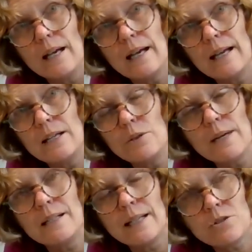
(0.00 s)
And you
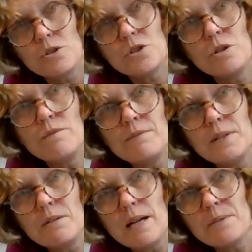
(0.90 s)
add an extra
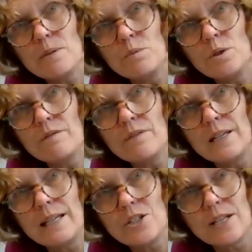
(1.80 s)
250 grams of water for
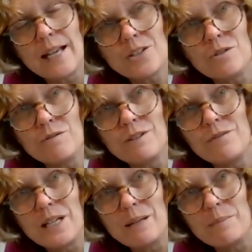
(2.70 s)
each extra
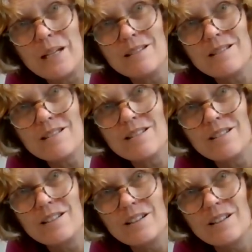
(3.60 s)
15 minutes.
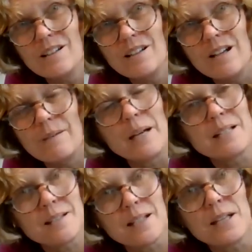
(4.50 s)

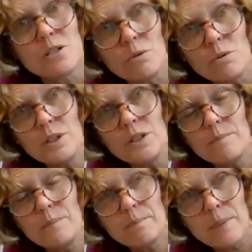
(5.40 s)
As I said, that's all in
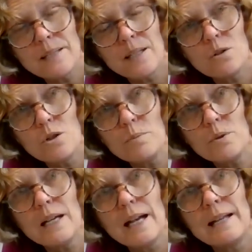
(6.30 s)
your basic
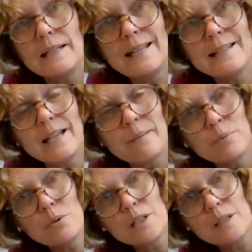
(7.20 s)
cookbook, and in that
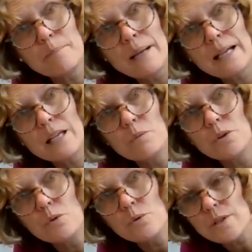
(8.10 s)
book at the back, it
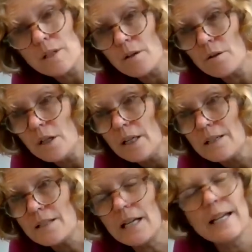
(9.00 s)
will also
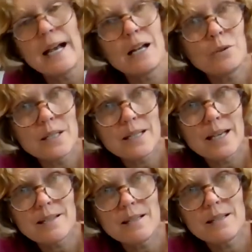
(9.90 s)
tell you how long it
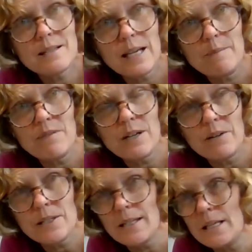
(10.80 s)
takes to steam
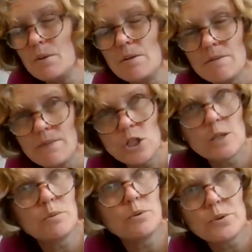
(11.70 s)
various things, whether it's
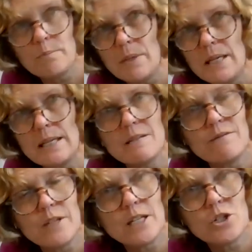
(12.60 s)
vegetables, meat,
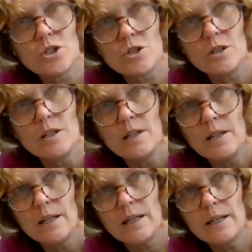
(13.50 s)
fish,
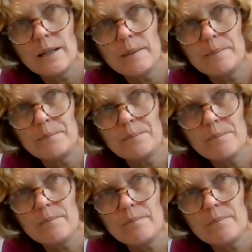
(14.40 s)
and